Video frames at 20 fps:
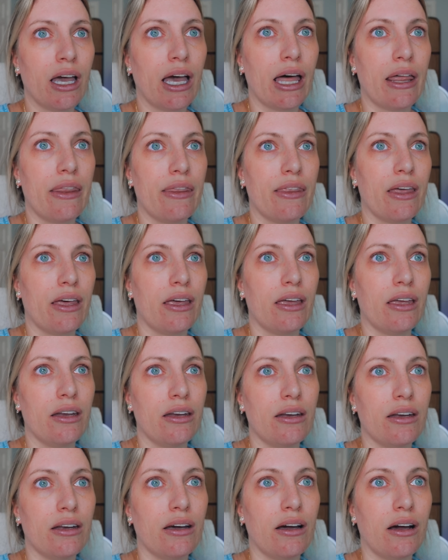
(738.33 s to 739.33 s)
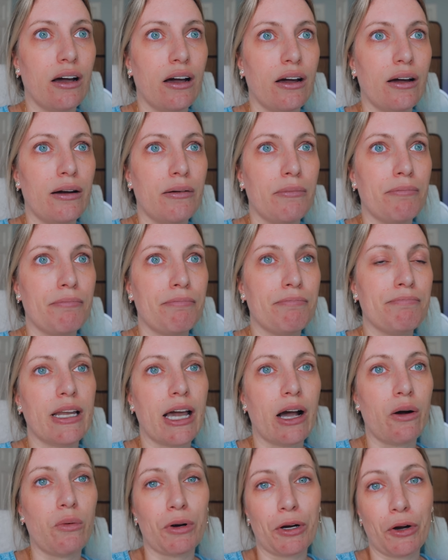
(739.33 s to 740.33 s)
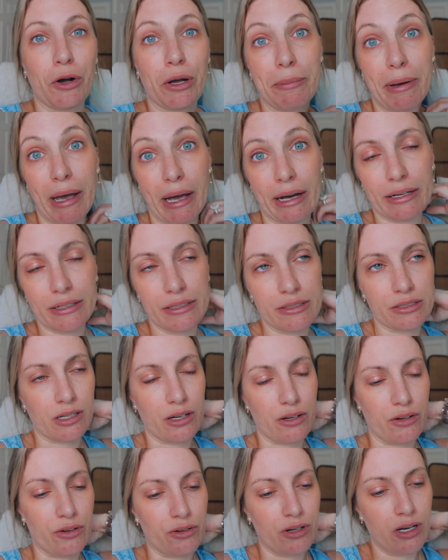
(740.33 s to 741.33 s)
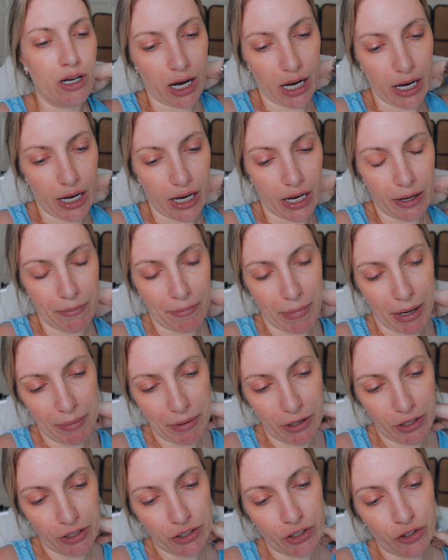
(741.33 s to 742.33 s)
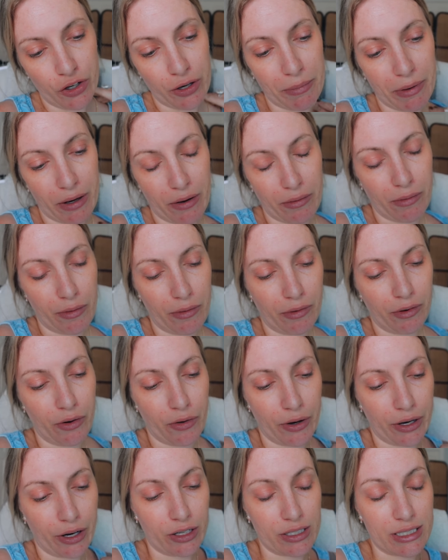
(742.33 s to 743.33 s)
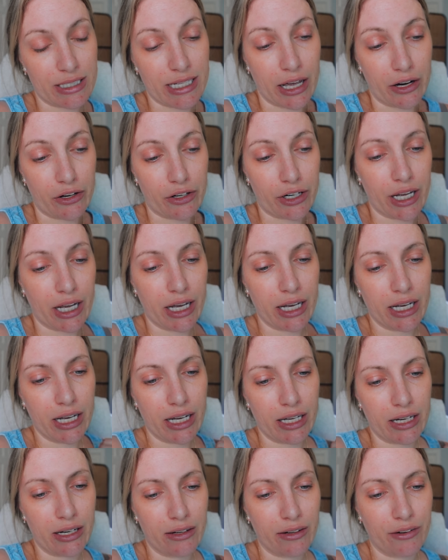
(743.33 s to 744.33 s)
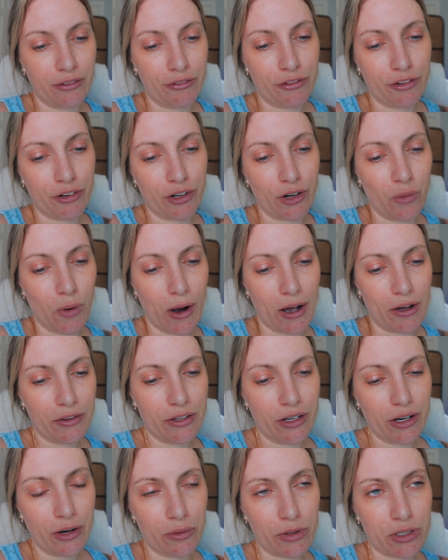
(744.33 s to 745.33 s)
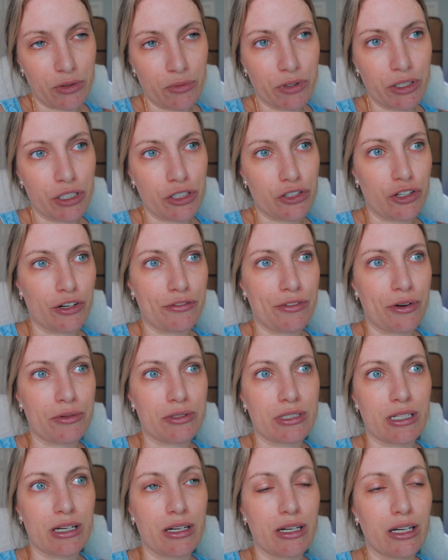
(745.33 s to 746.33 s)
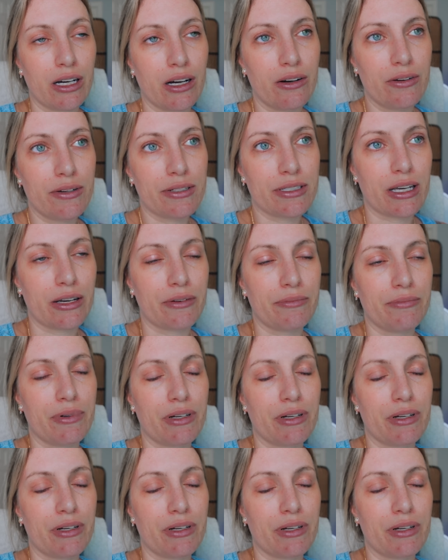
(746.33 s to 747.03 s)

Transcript: And then um, now we're going back. So uh, my parents are going uh, going on Saturday, and for a while there I wasn't really sure if I was gonna go, because I,